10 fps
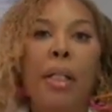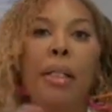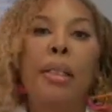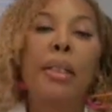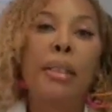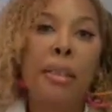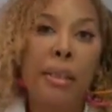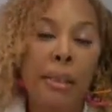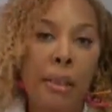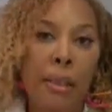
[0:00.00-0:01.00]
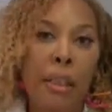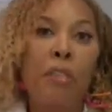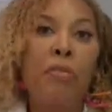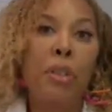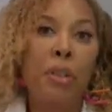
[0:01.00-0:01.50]
This is
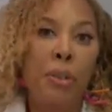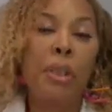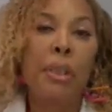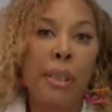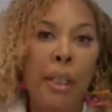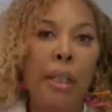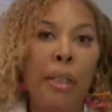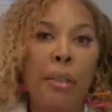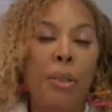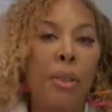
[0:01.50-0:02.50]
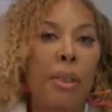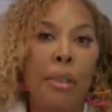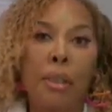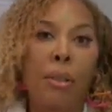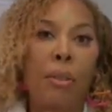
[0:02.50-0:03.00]
given through the skin, so it's a
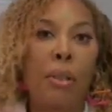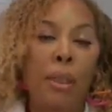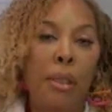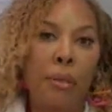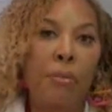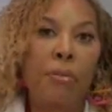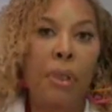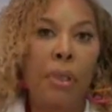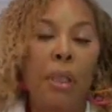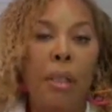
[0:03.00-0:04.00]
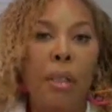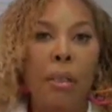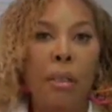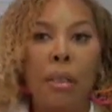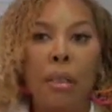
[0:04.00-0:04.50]
totally different
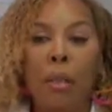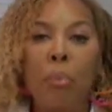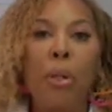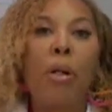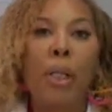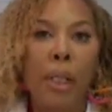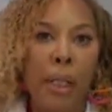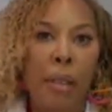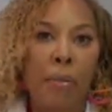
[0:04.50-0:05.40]
ball game.